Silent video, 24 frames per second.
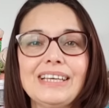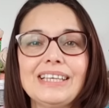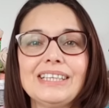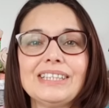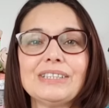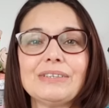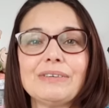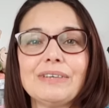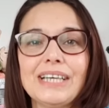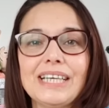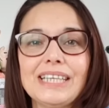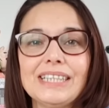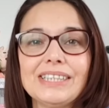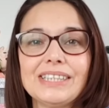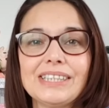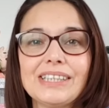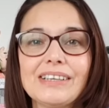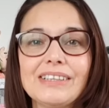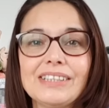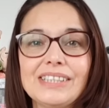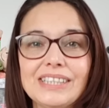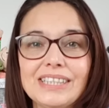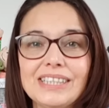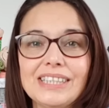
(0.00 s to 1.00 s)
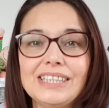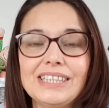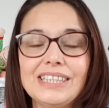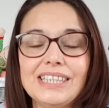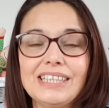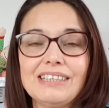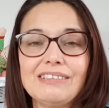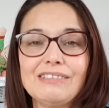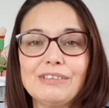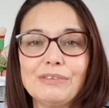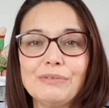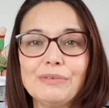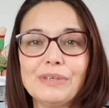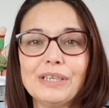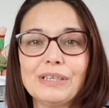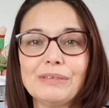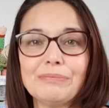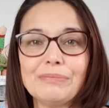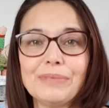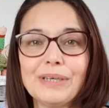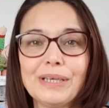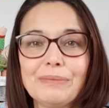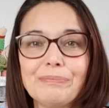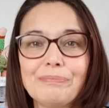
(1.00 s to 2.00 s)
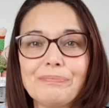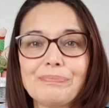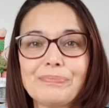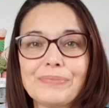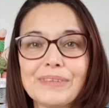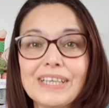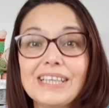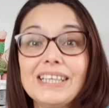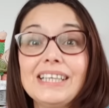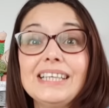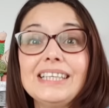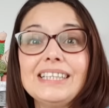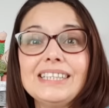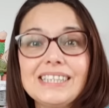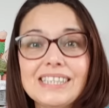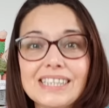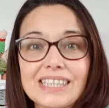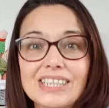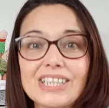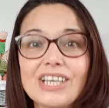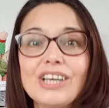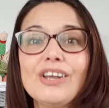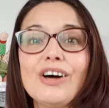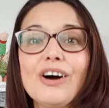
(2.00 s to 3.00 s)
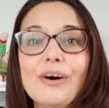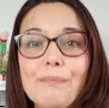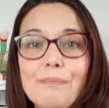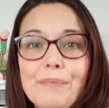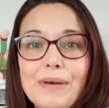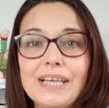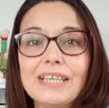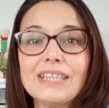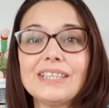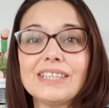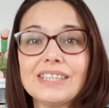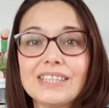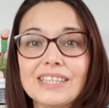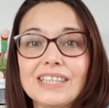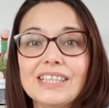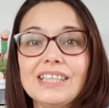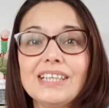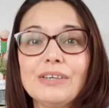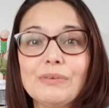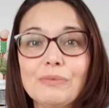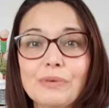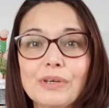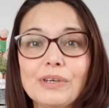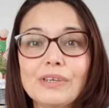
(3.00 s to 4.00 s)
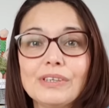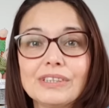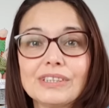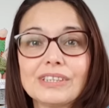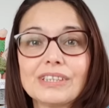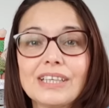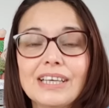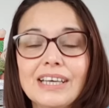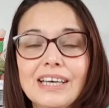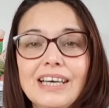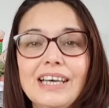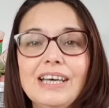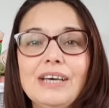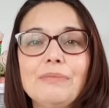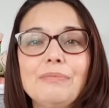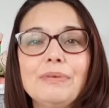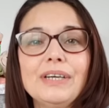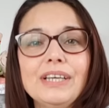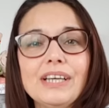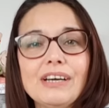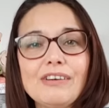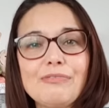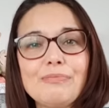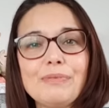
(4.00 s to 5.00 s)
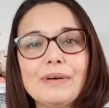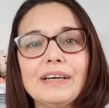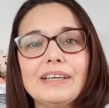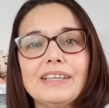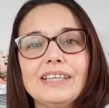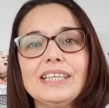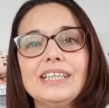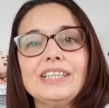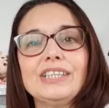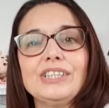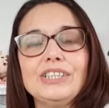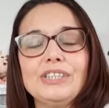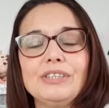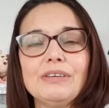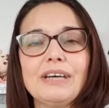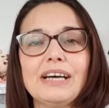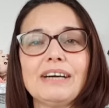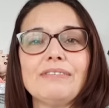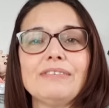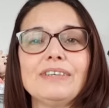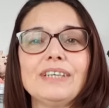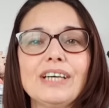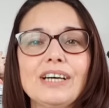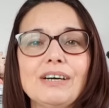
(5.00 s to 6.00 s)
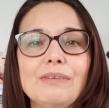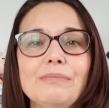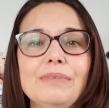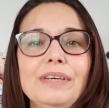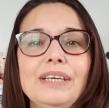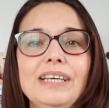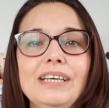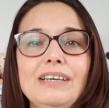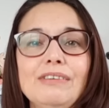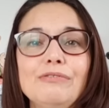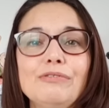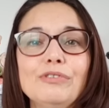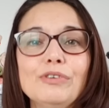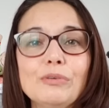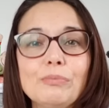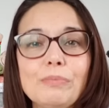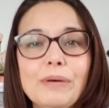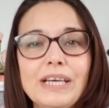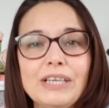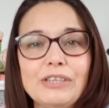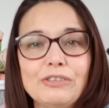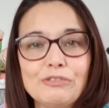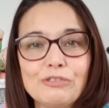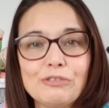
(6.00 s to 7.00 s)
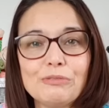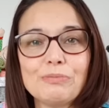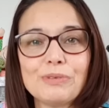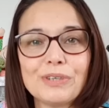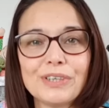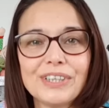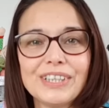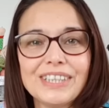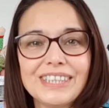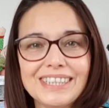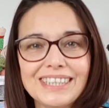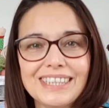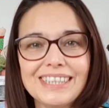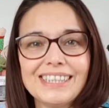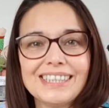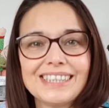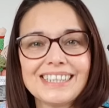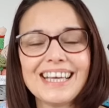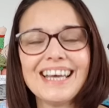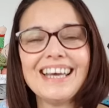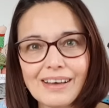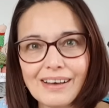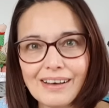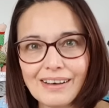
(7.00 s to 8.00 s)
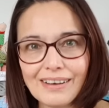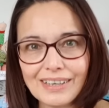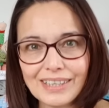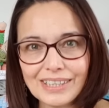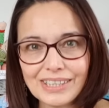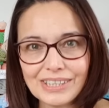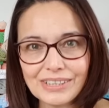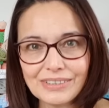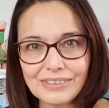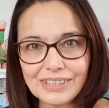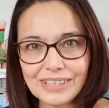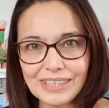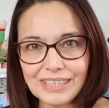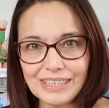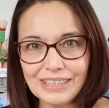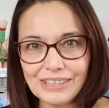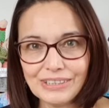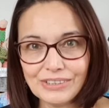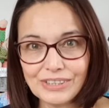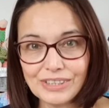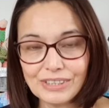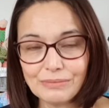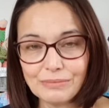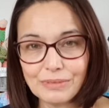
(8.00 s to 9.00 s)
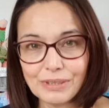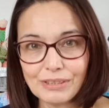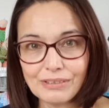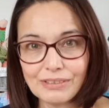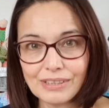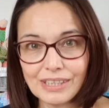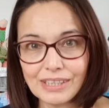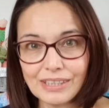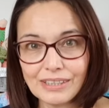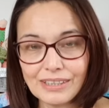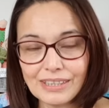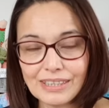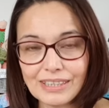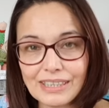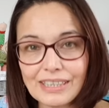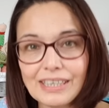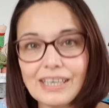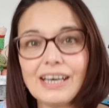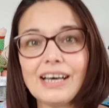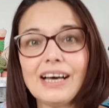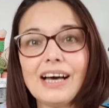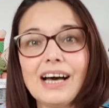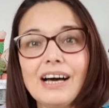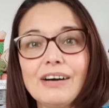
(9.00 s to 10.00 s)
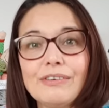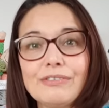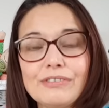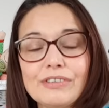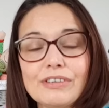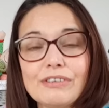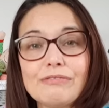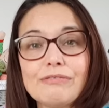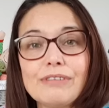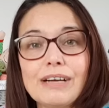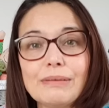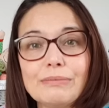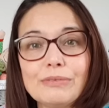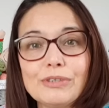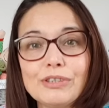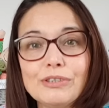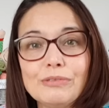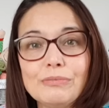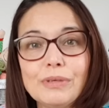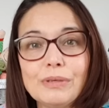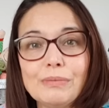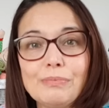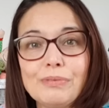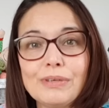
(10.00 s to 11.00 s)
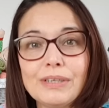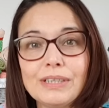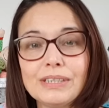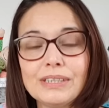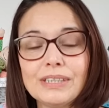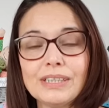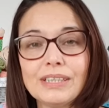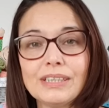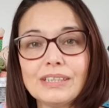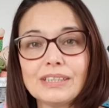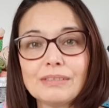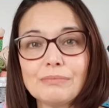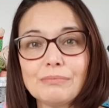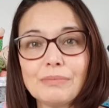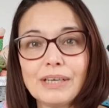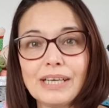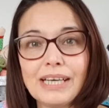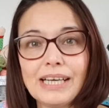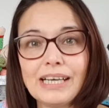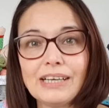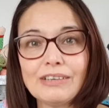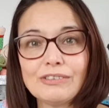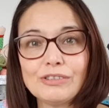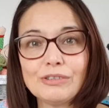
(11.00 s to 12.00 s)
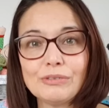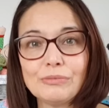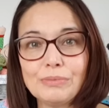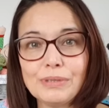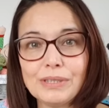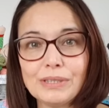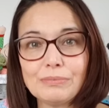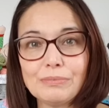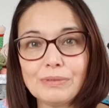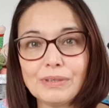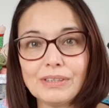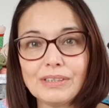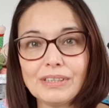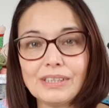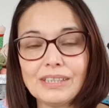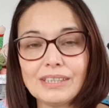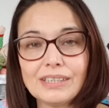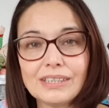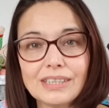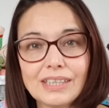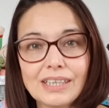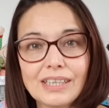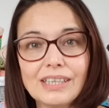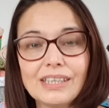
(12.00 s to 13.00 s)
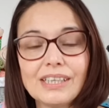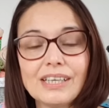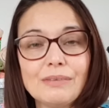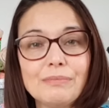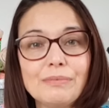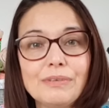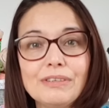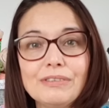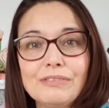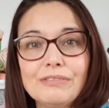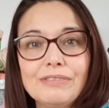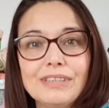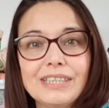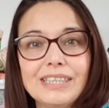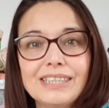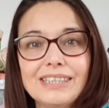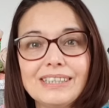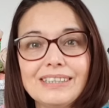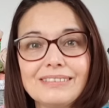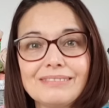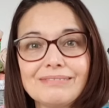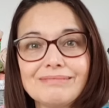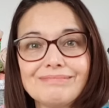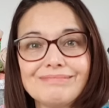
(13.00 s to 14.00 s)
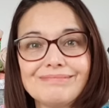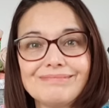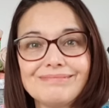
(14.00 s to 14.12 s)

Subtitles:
So I had to go to the dearer one, but at least it's a lot better than it was. But enough about this. You haven't come here for petrol prices. I shall see you tomorrow. After I've wrapped all my presents, my house will be spotless and I'll be all ready.